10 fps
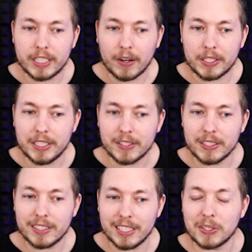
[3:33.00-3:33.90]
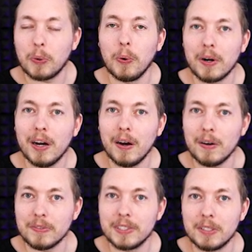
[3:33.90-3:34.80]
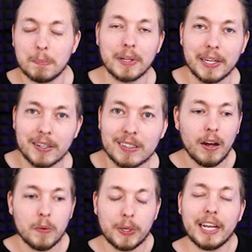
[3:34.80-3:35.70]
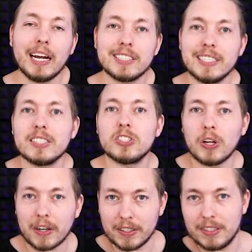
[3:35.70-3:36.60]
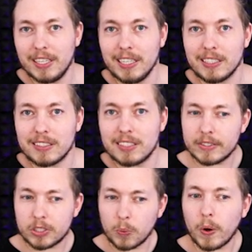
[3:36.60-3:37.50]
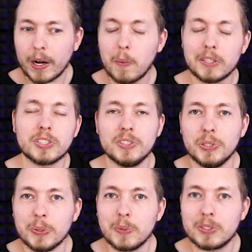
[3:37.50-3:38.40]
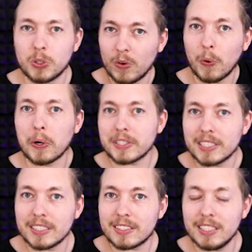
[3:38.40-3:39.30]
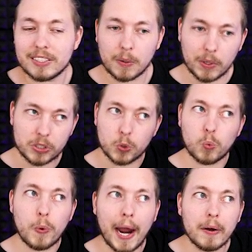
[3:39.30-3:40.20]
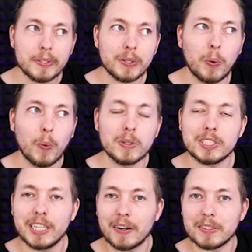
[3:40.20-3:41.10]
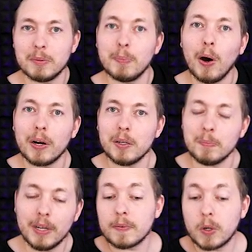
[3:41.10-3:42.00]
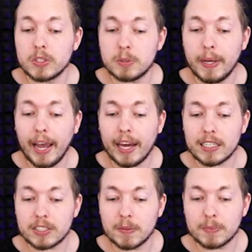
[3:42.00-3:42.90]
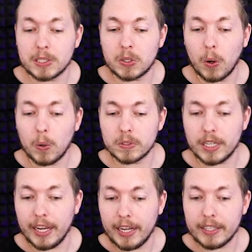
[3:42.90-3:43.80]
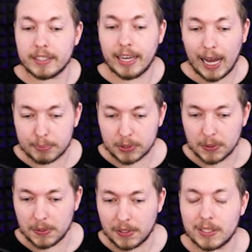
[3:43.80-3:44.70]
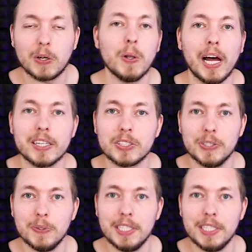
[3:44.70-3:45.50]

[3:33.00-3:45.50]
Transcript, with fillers: down here in the corner of the player, uh, we can actually get stuck on things. So what I want to do to avoid this is I want to round the corners down at the bottom. I'm going to be adding something called a CapsuleCollider two